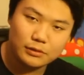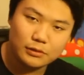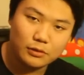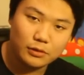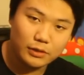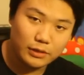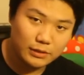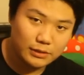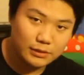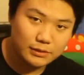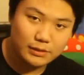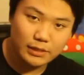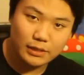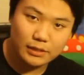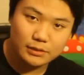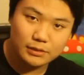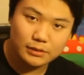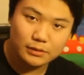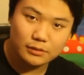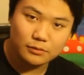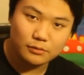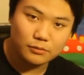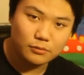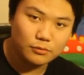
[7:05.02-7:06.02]
look at this
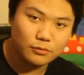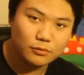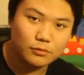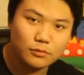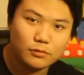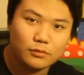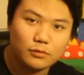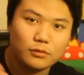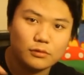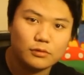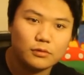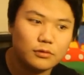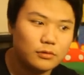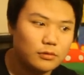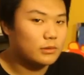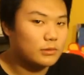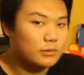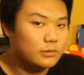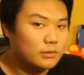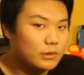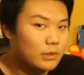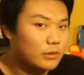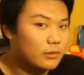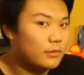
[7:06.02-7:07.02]
text. Whoa,
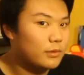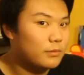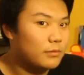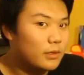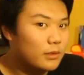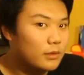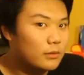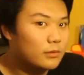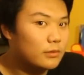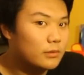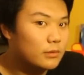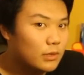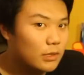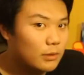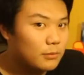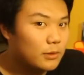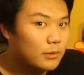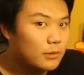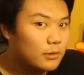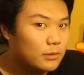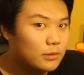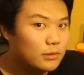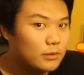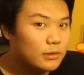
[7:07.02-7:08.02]
send me mail, come
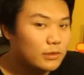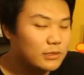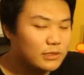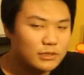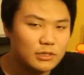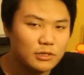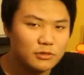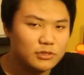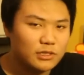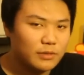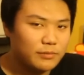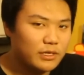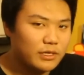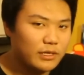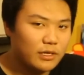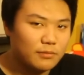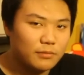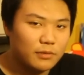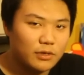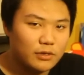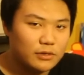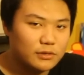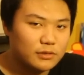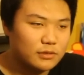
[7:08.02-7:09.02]
on. Just don't send me
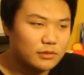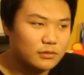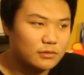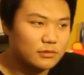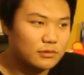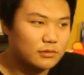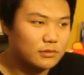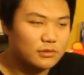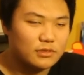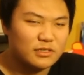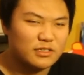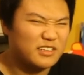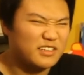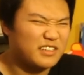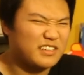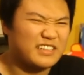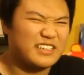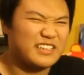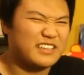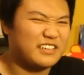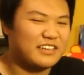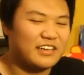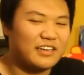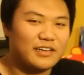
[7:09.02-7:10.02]
dead bodies, because
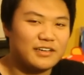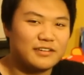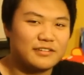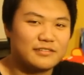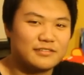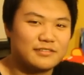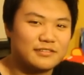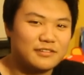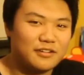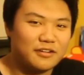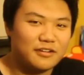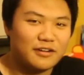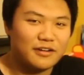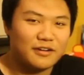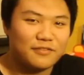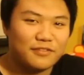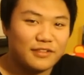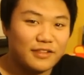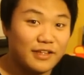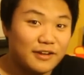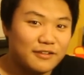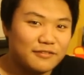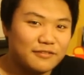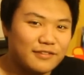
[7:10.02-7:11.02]
uh, I got enough
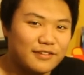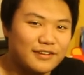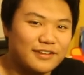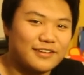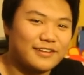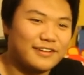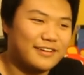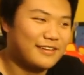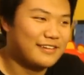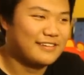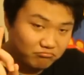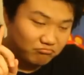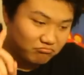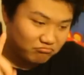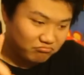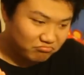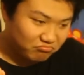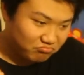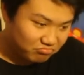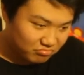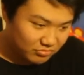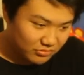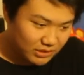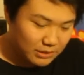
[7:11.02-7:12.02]
of that already.
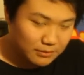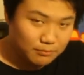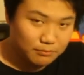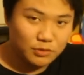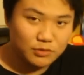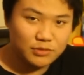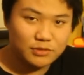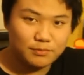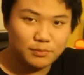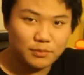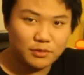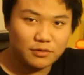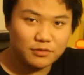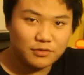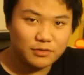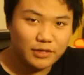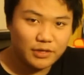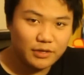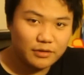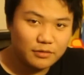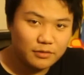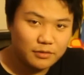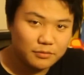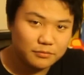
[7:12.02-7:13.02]
Most important
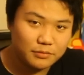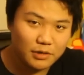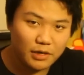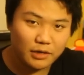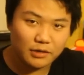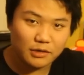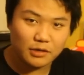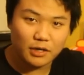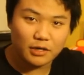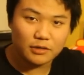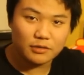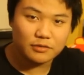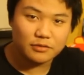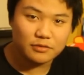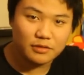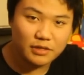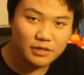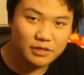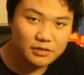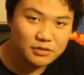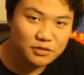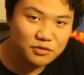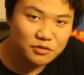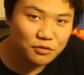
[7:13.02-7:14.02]
thing, I got
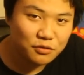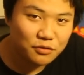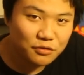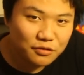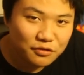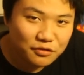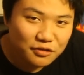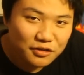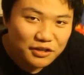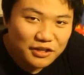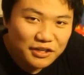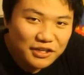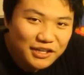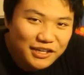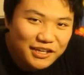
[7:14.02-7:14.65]
these cool